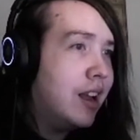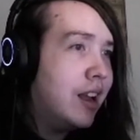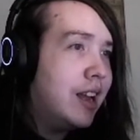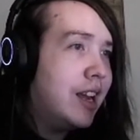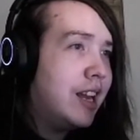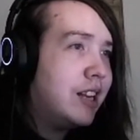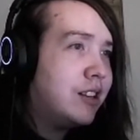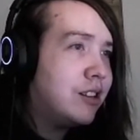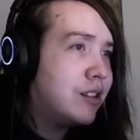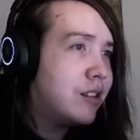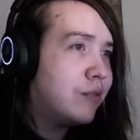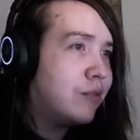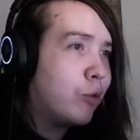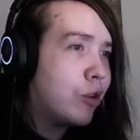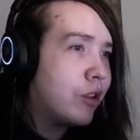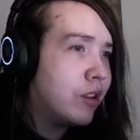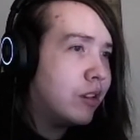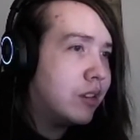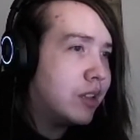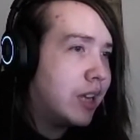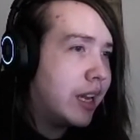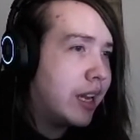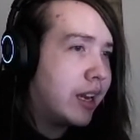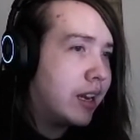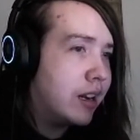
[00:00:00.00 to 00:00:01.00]
It just
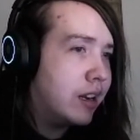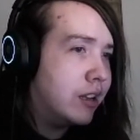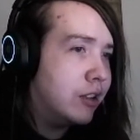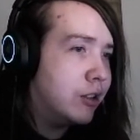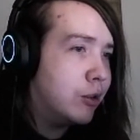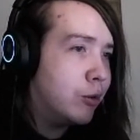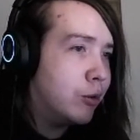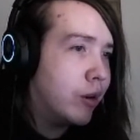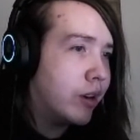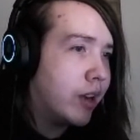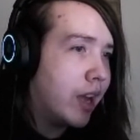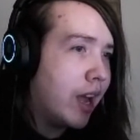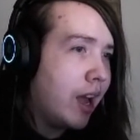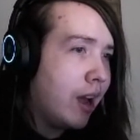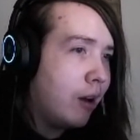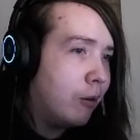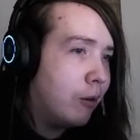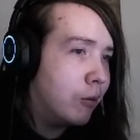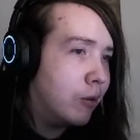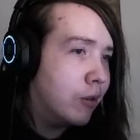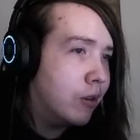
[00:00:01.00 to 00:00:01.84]
wasn't taken into account.